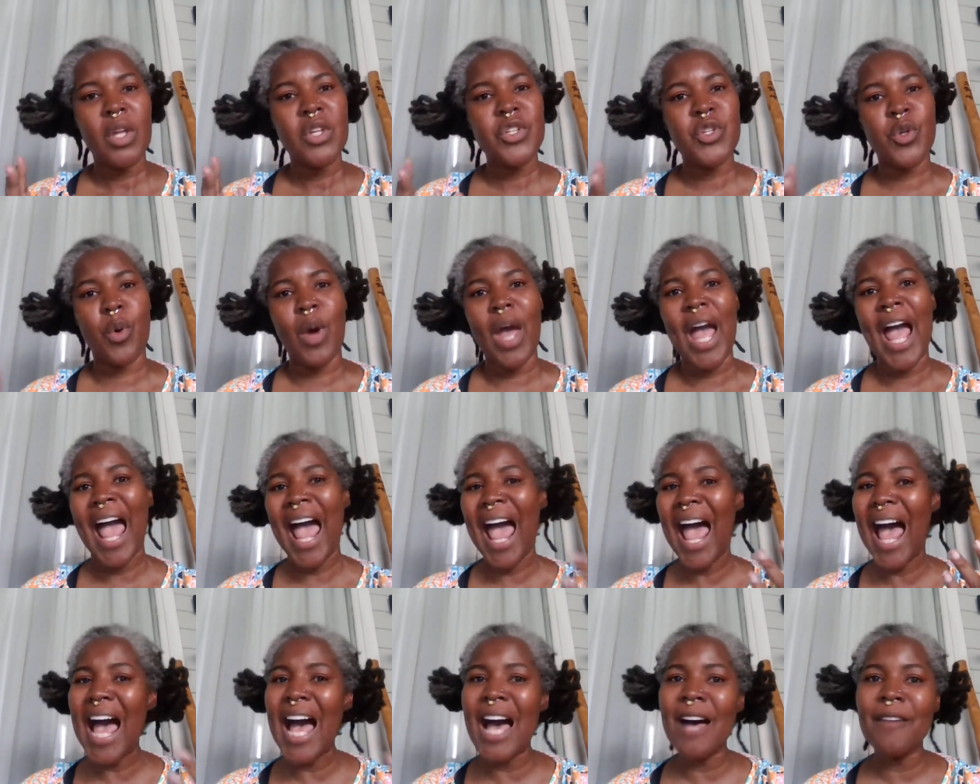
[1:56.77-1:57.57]
So
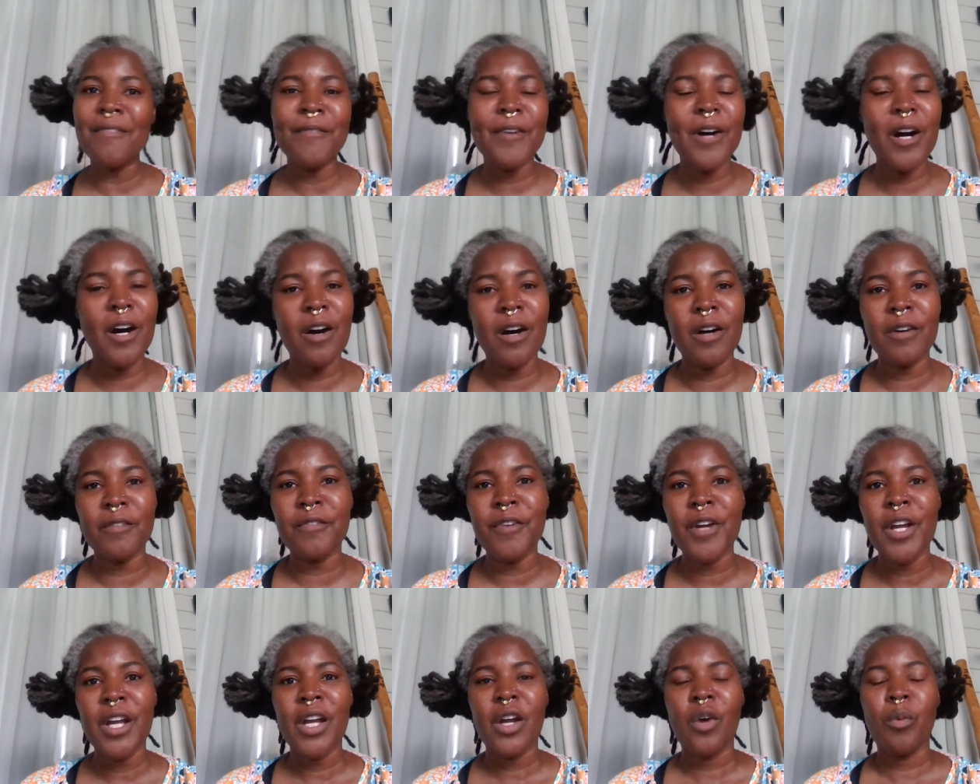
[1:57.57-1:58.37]

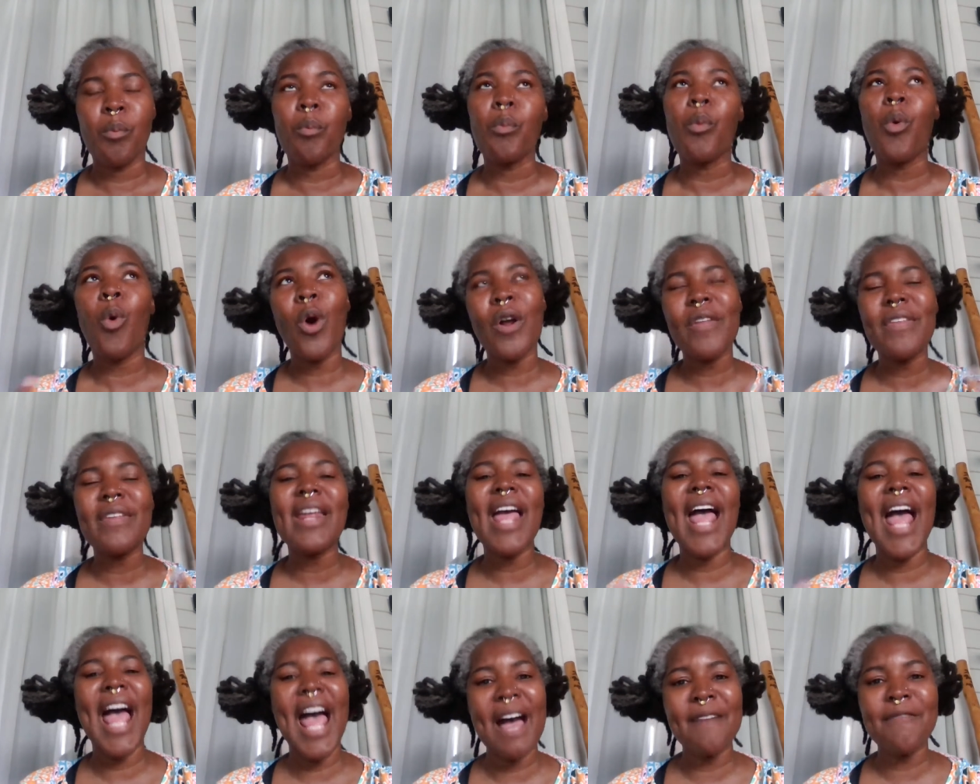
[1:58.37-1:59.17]
more
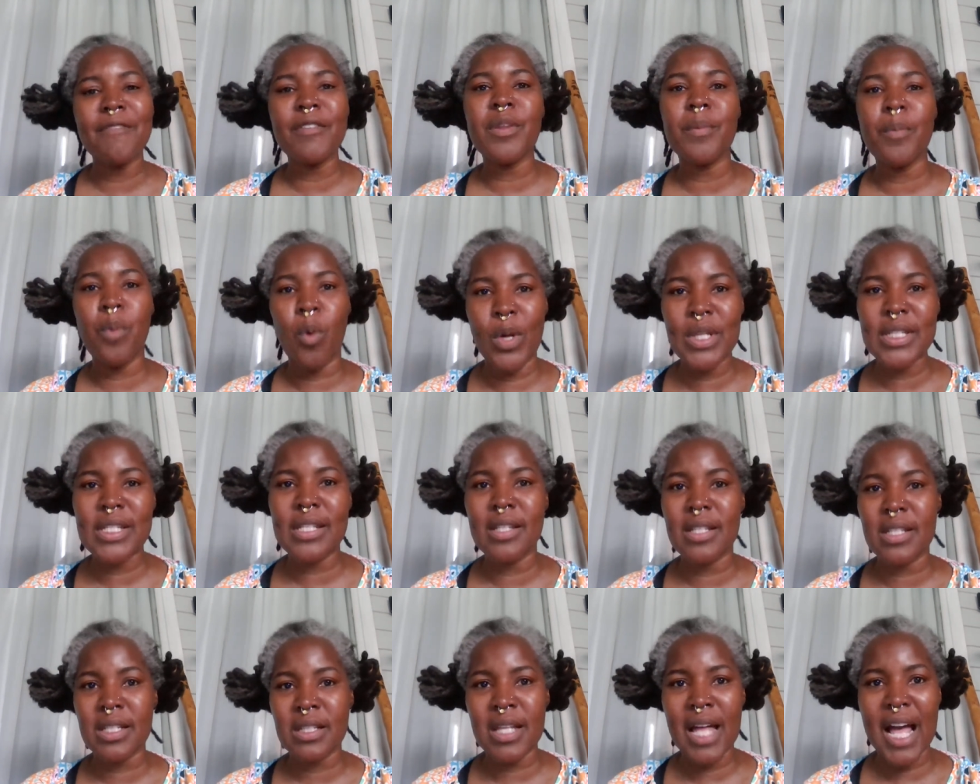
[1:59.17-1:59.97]
than half of the points
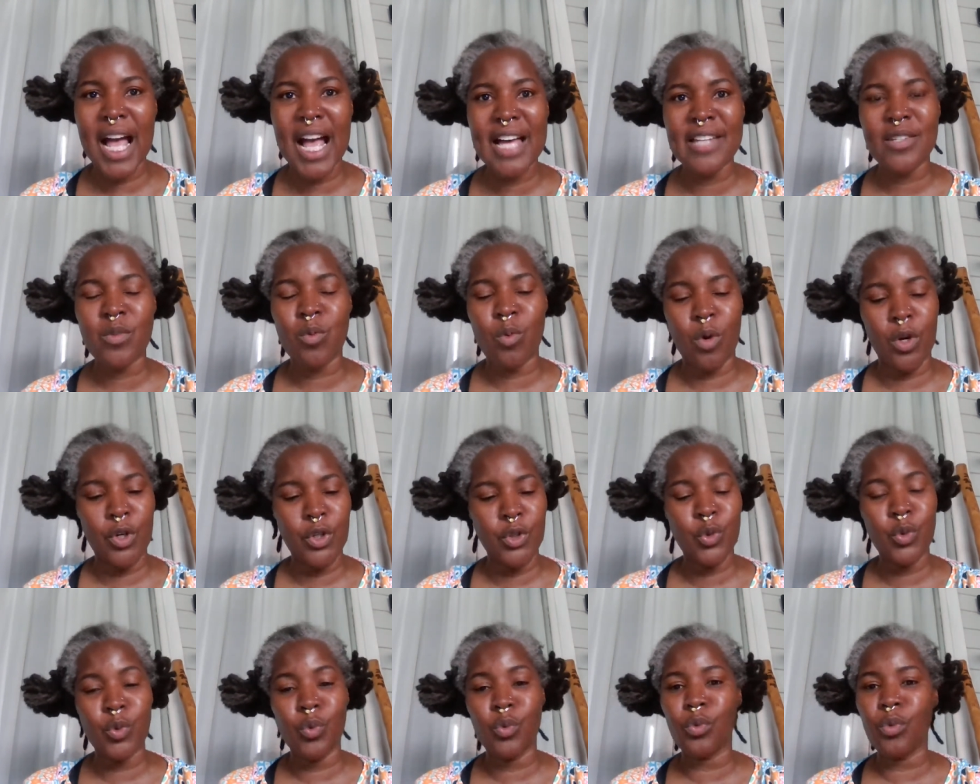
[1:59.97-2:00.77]
in this class were
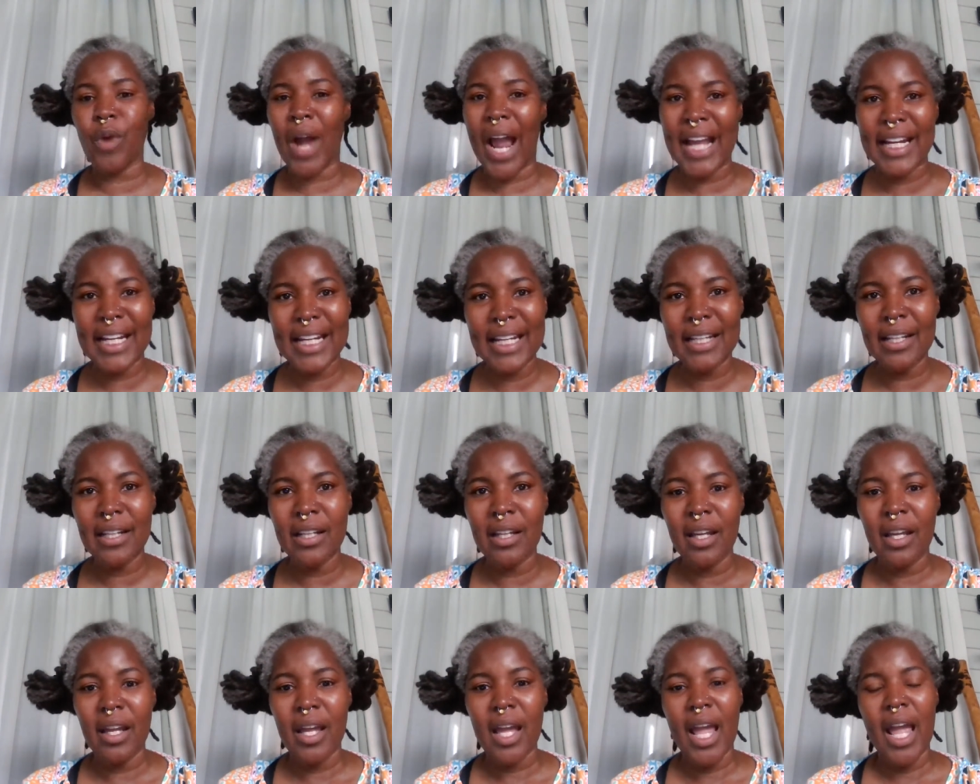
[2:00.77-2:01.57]
you
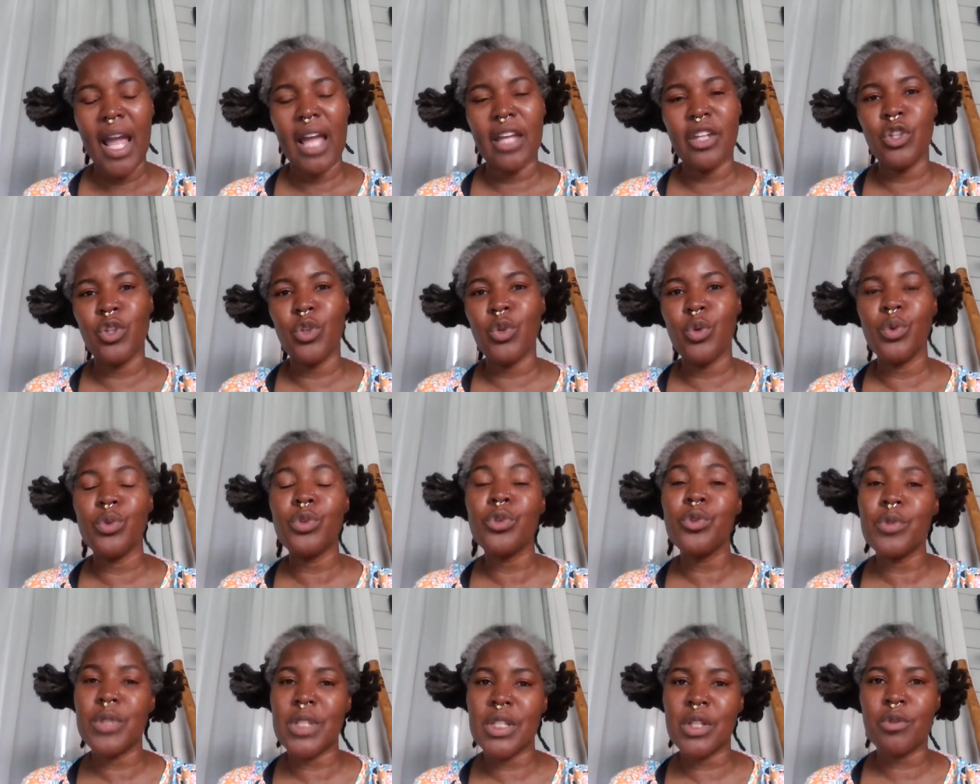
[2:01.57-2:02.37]
writing and you
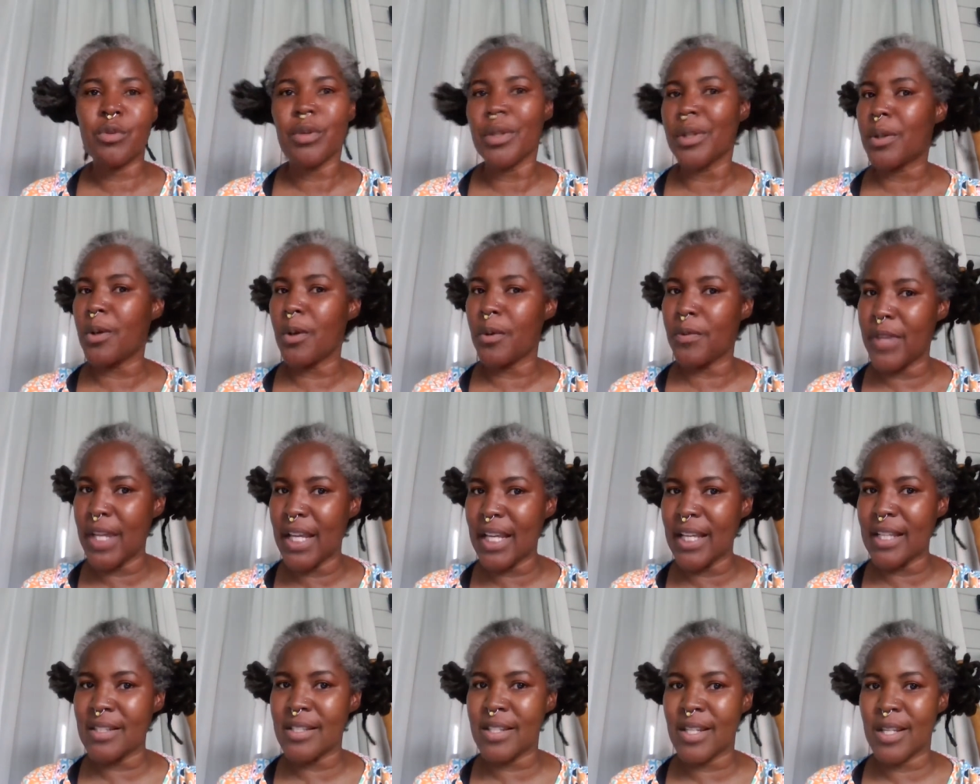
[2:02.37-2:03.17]
using critical
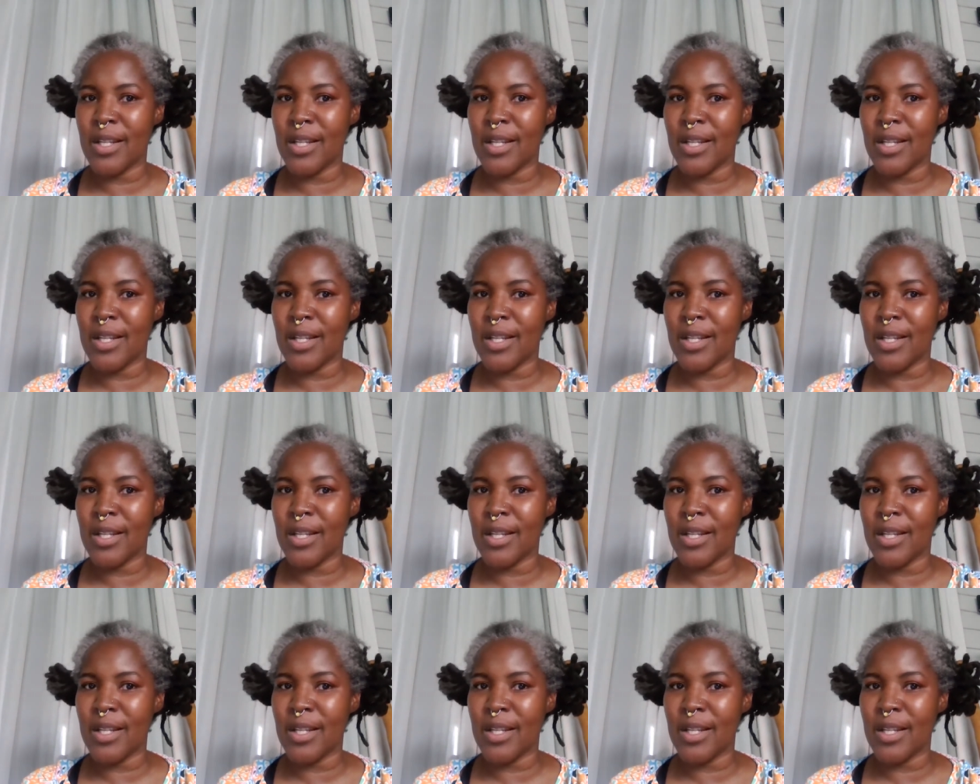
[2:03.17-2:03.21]
thinking